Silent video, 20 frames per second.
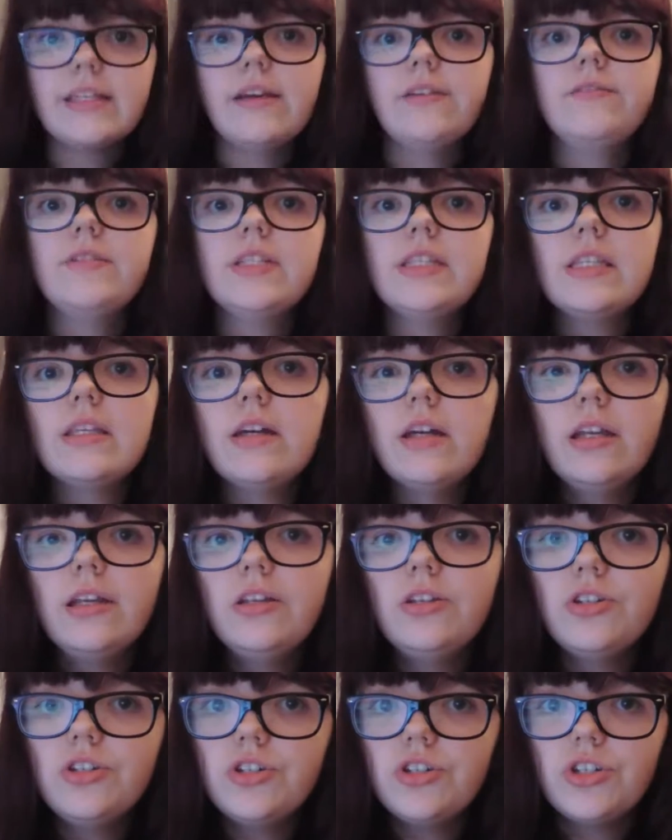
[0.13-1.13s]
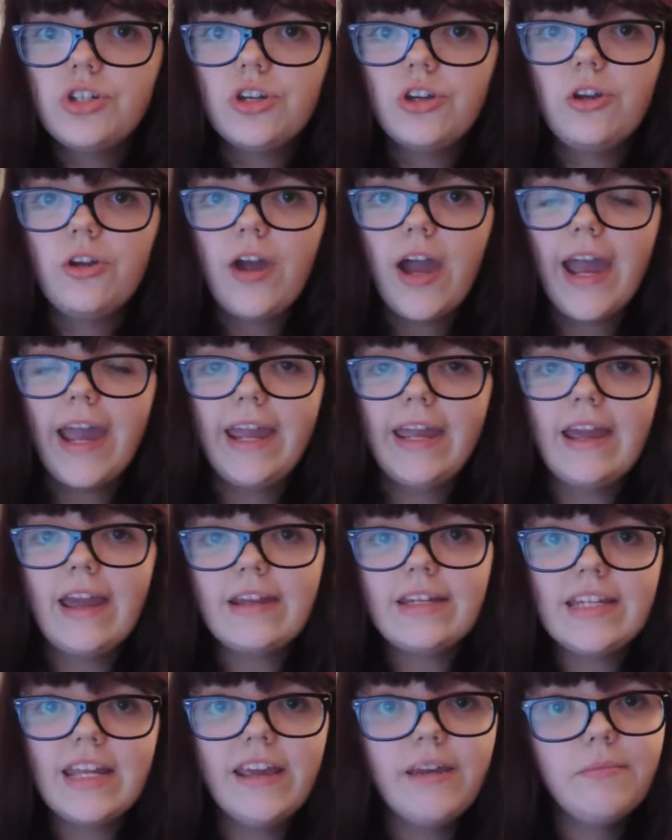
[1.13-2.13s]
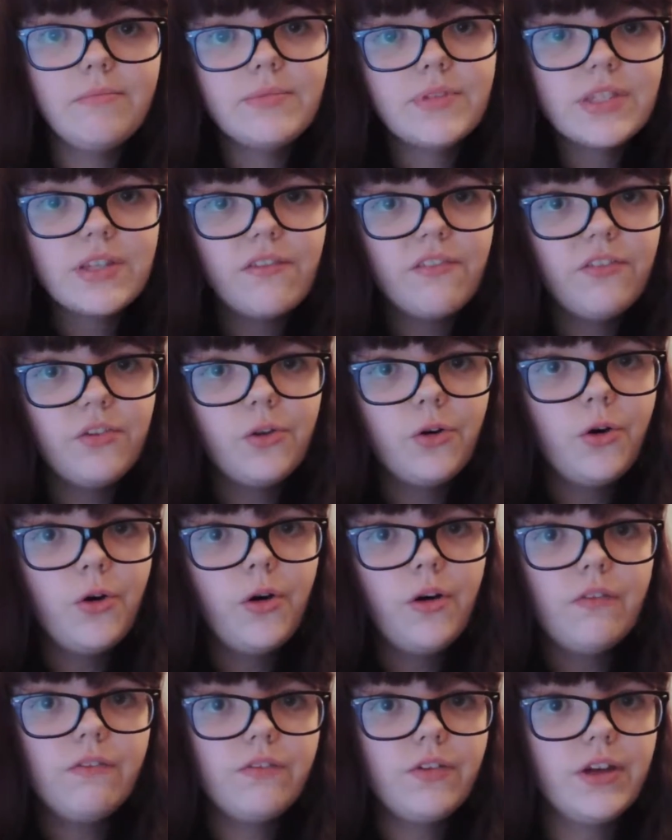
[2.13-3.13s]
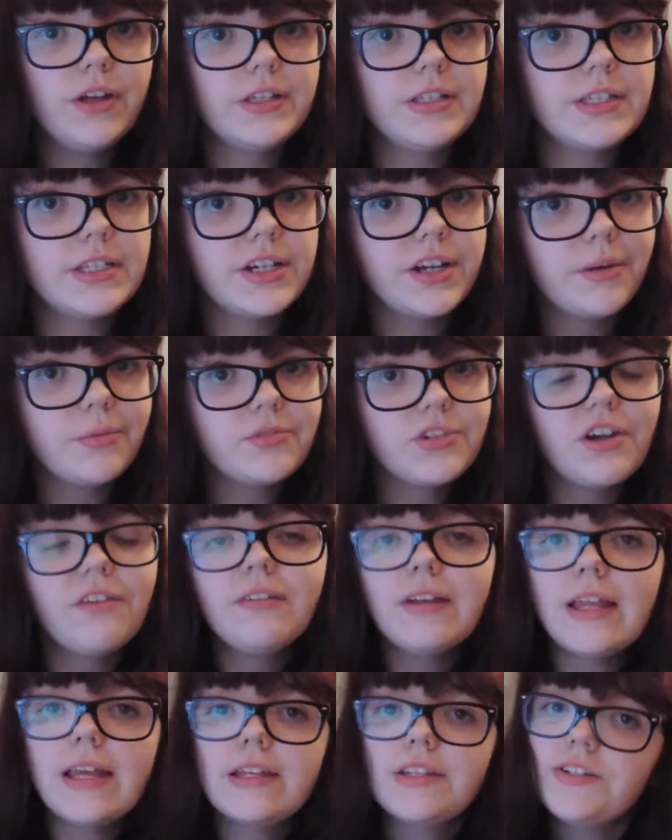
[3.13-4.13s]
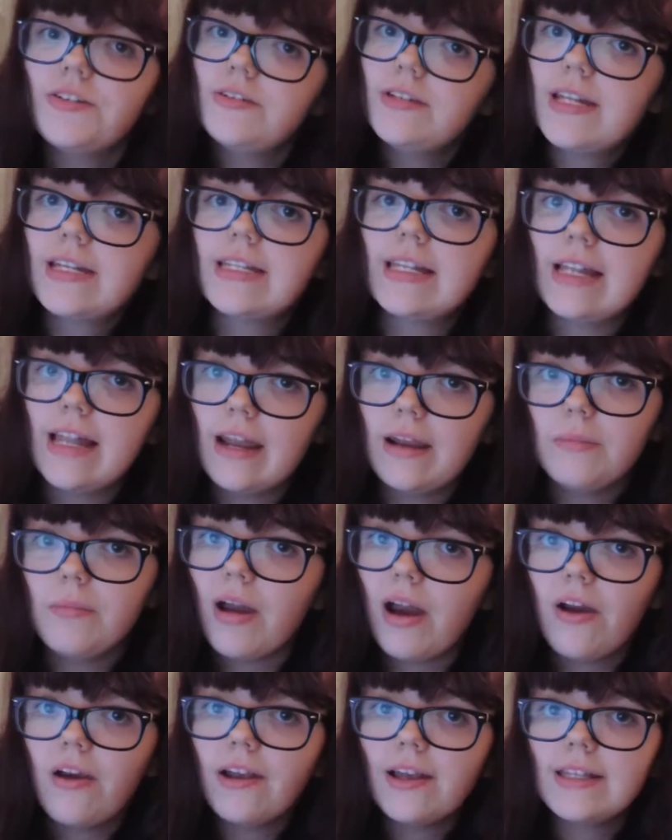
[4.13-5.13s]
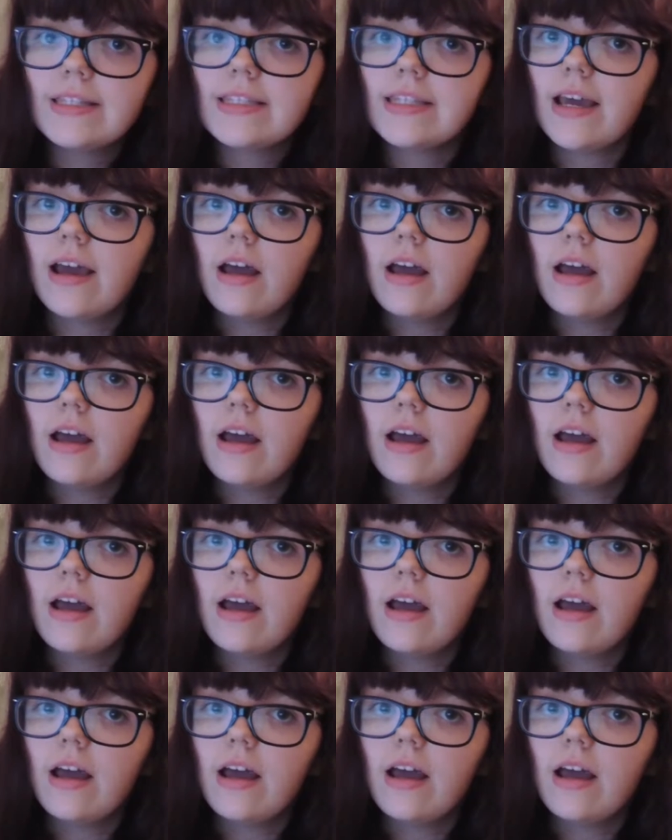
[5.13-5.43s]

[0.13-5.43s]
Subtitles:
I've decided to do a tips for first time travelling to Disneyland Paris.